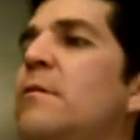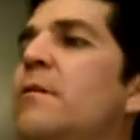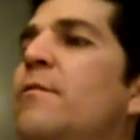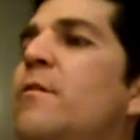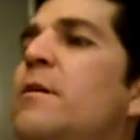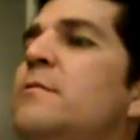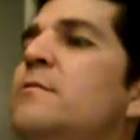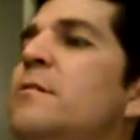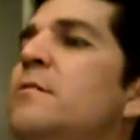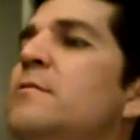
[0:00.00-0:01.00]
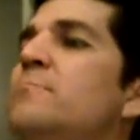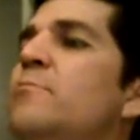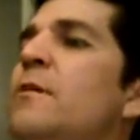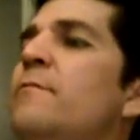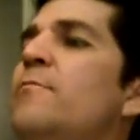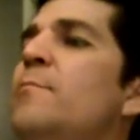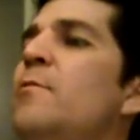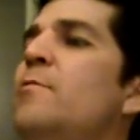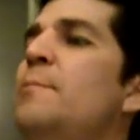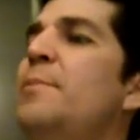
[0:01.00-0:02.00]
I thought I saw it somewhere on, from
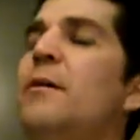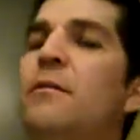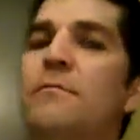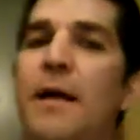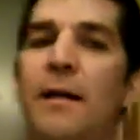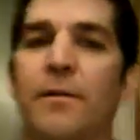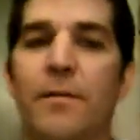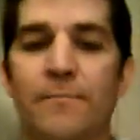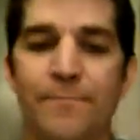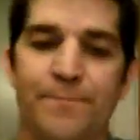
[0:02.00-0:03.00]
the Rappel Valley.